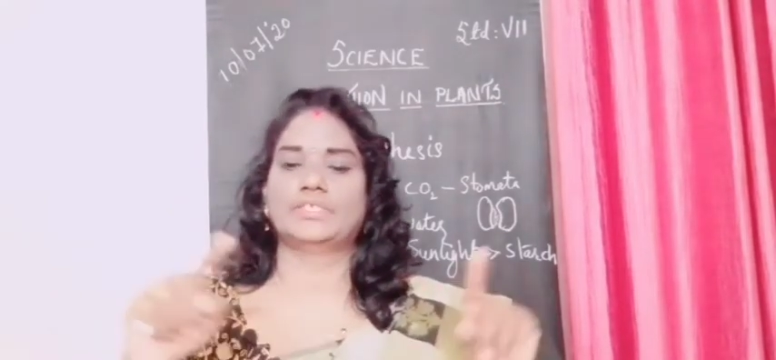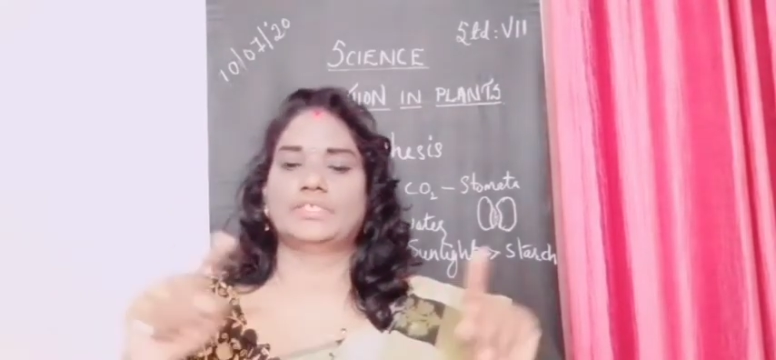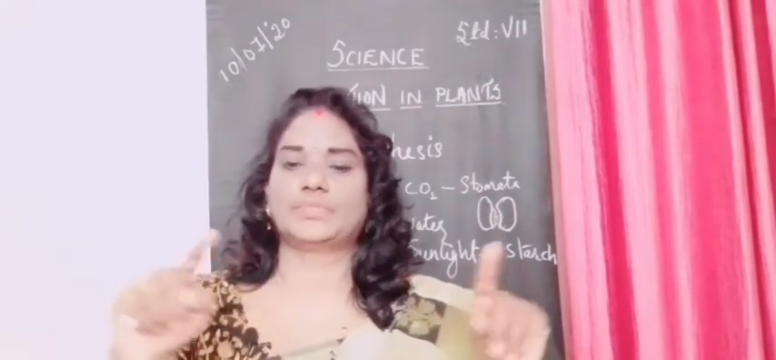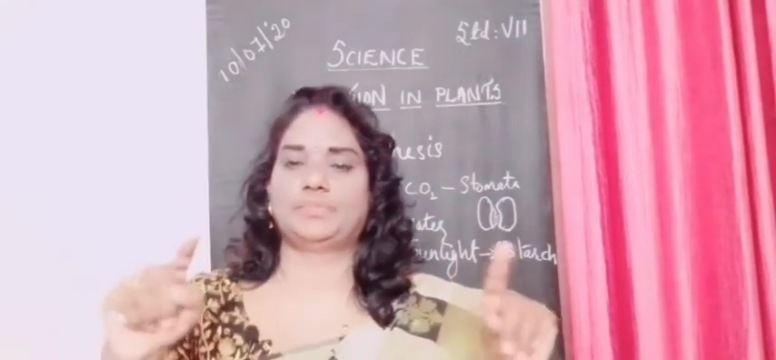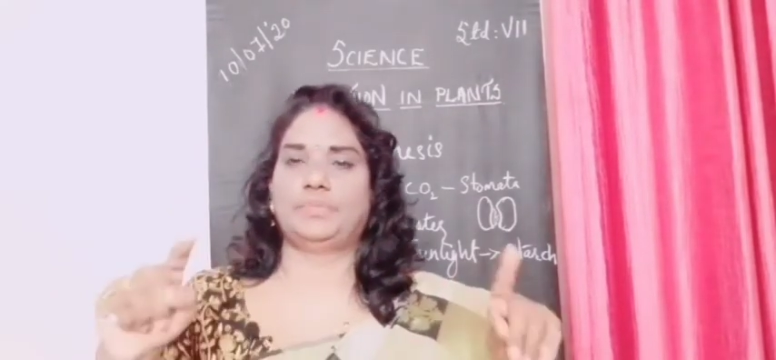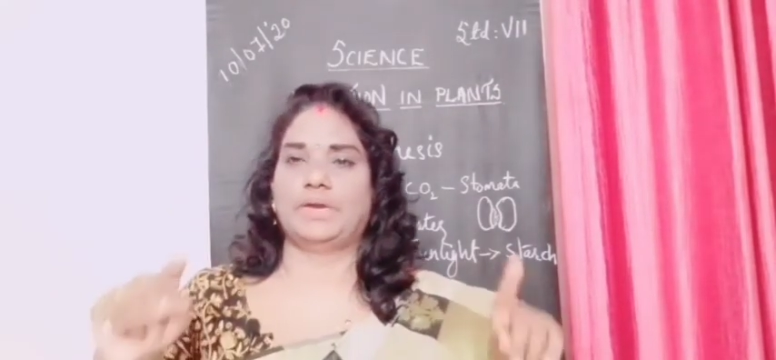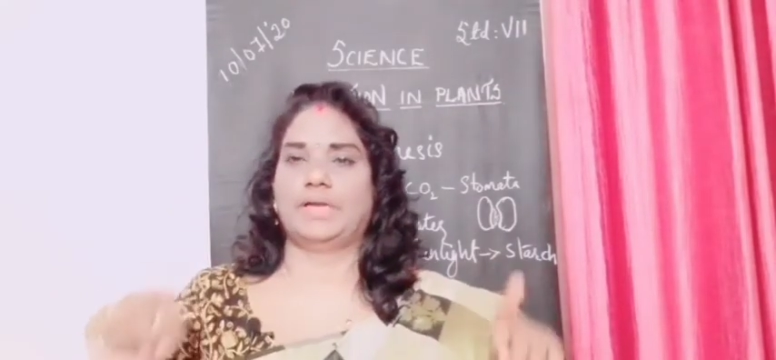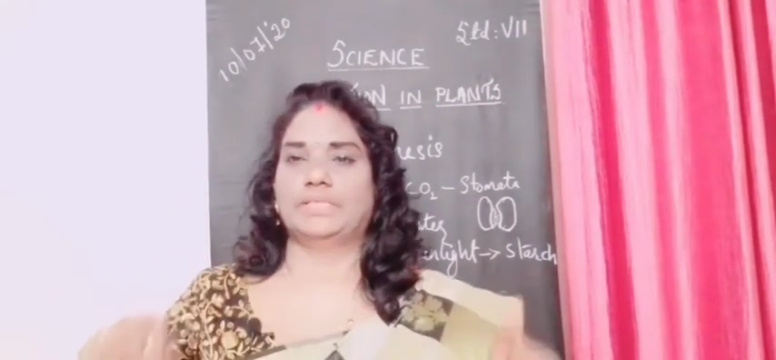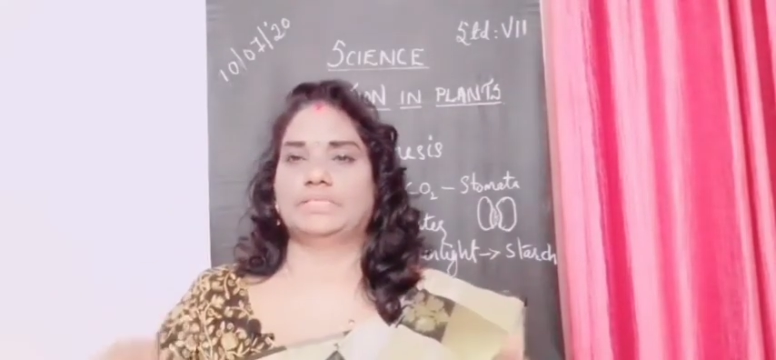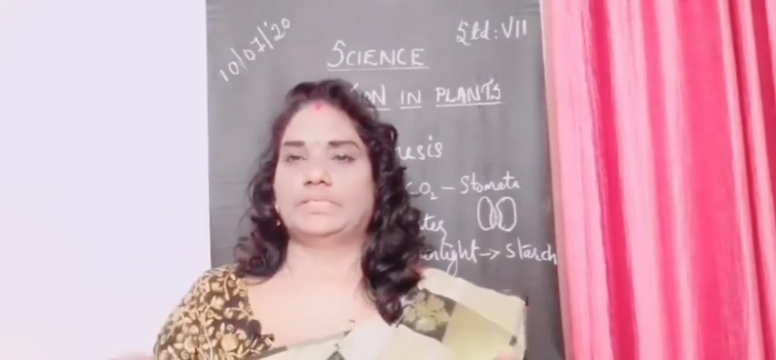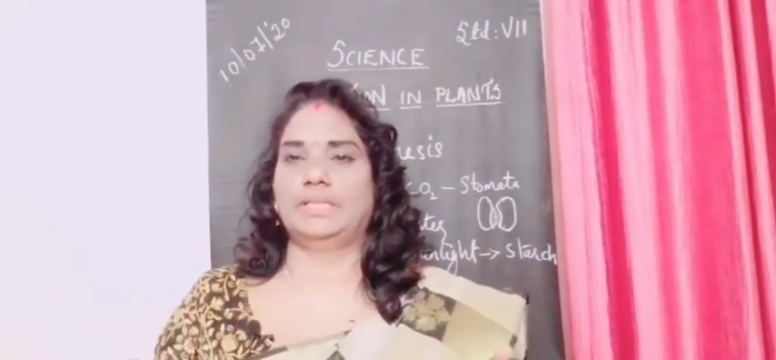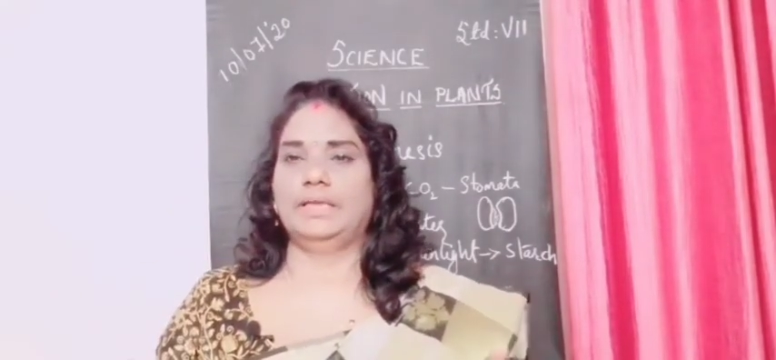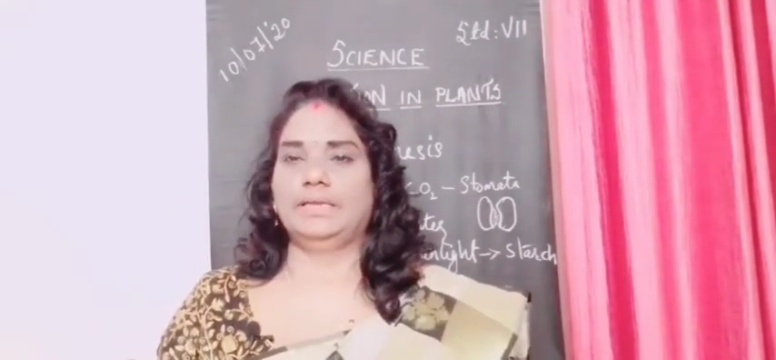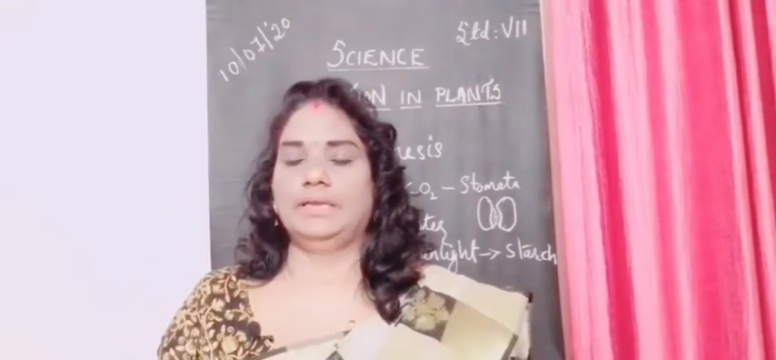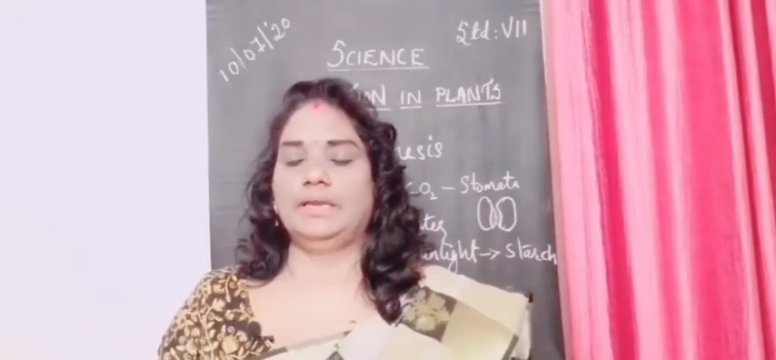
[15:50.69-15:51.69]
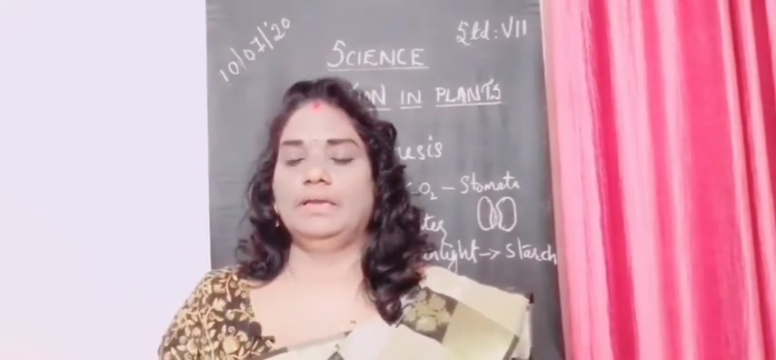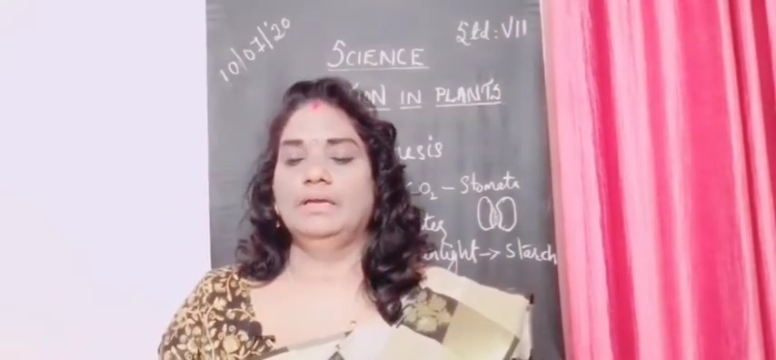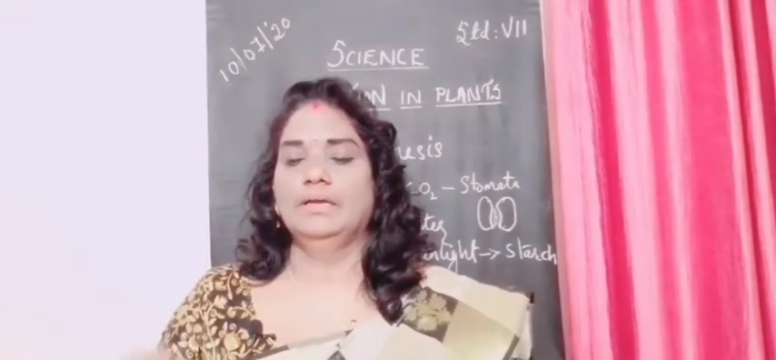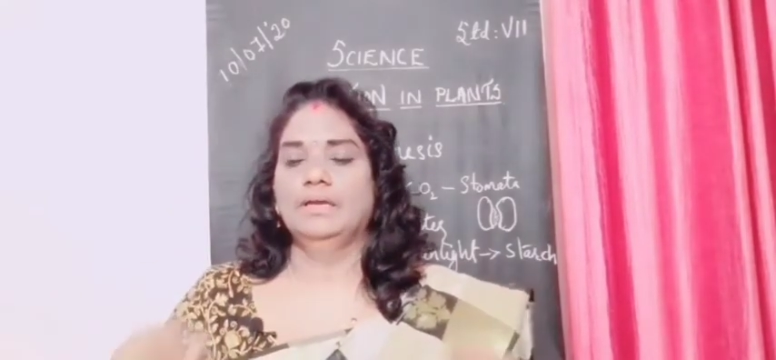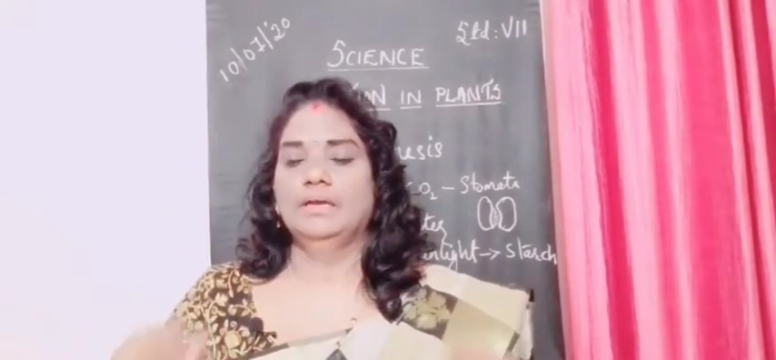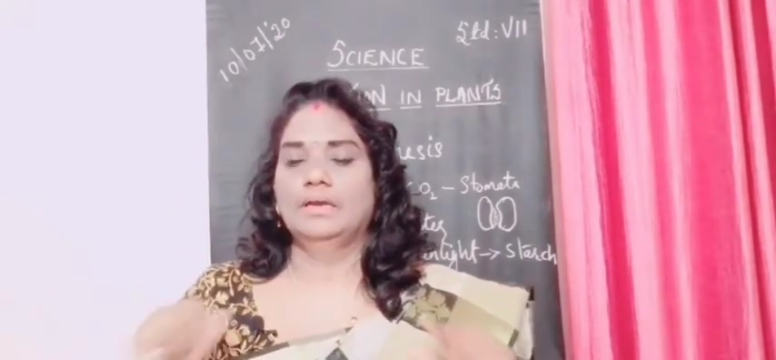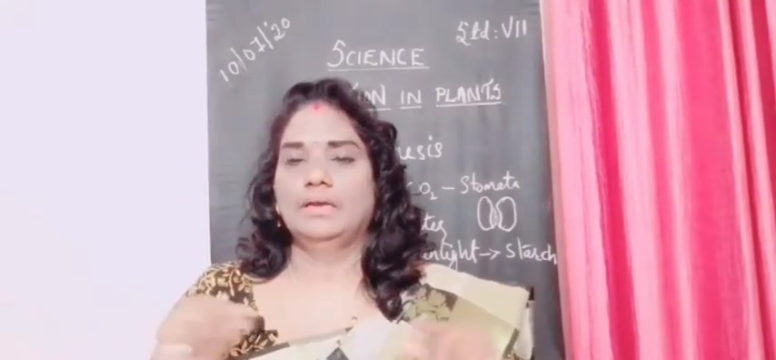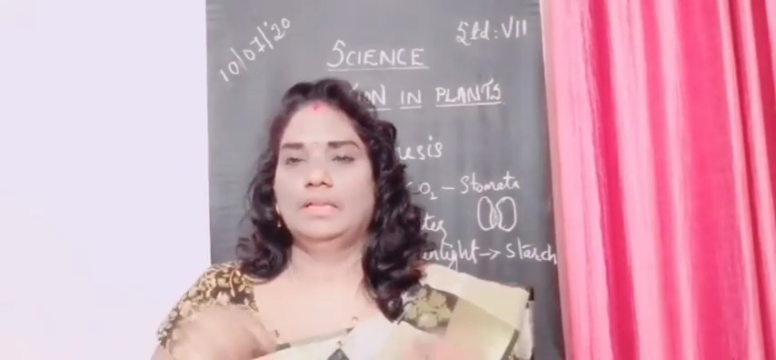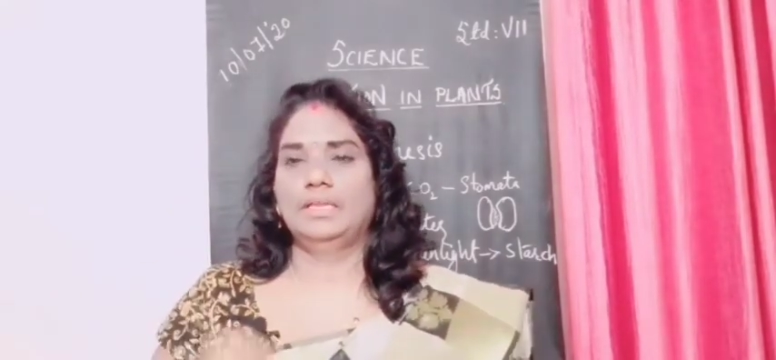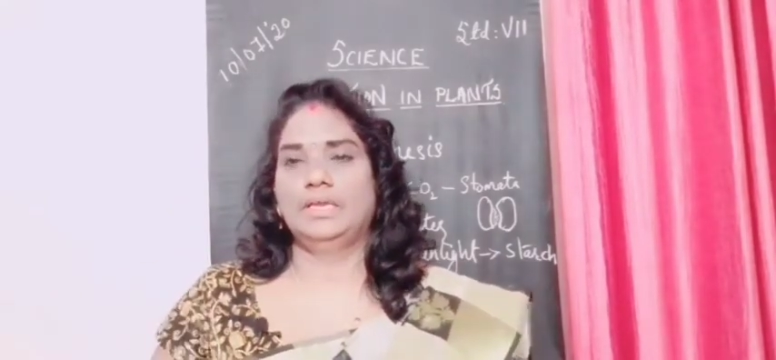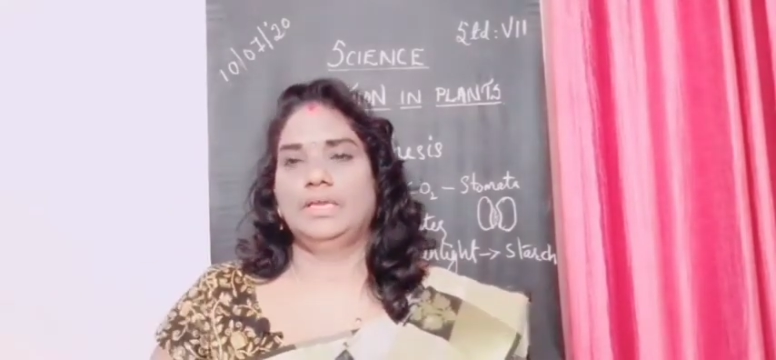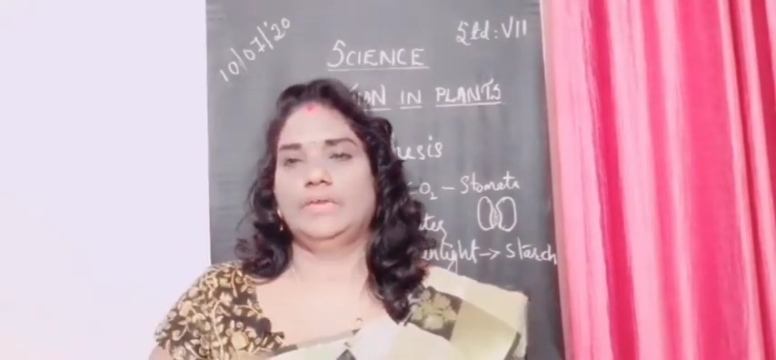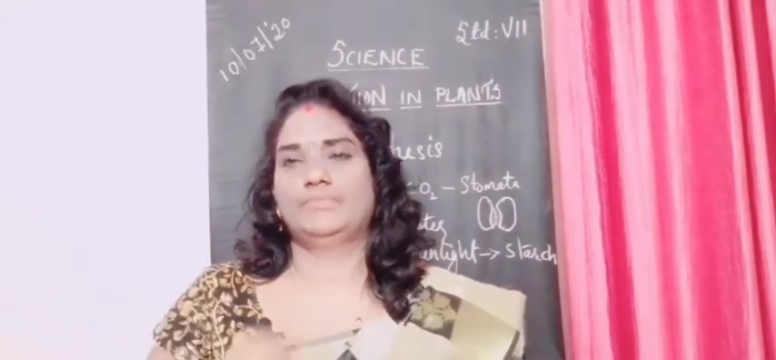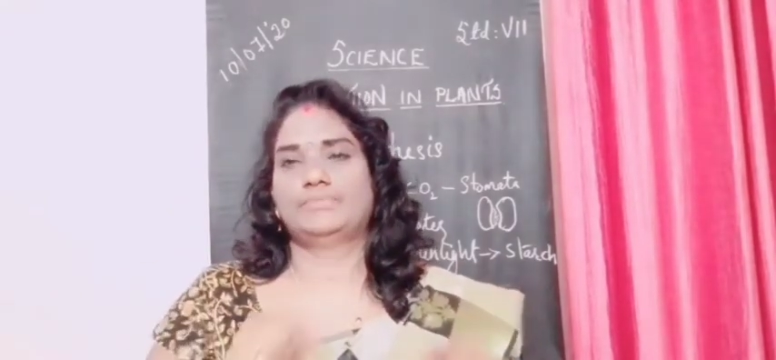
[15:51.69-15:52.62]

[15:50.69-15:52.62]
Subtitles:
parts like a leaf,